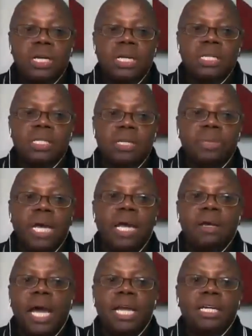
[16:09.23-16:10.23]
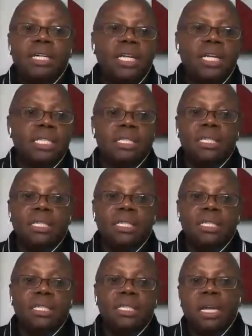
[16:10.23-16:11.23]
and sometimes I neglected it
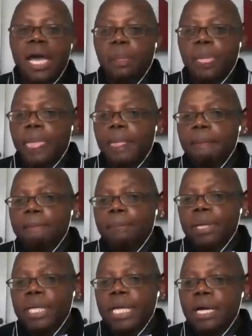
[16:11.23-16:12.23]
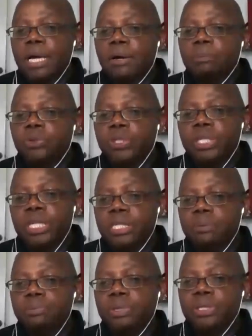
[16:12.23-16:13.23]
a lot. But now I'm treating it
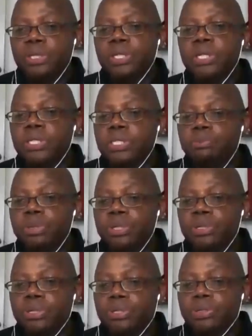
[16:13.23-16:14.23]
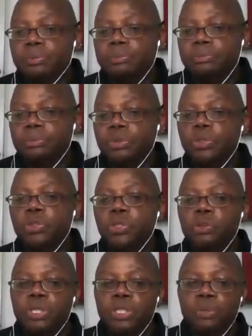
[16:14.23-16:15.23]
as a business. It is a business.
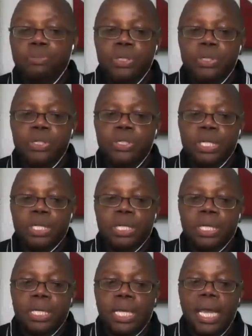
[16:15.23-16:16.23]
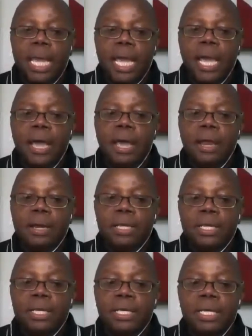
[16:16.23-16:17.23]
YouTube is a business,
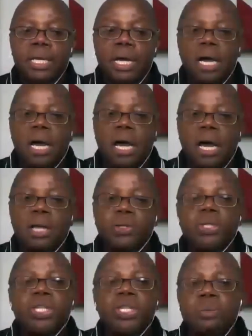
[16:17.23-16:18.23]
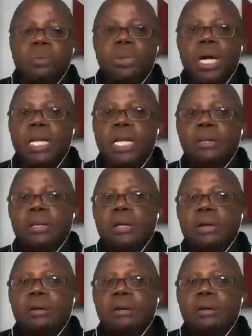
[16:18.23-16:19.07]
and you can get money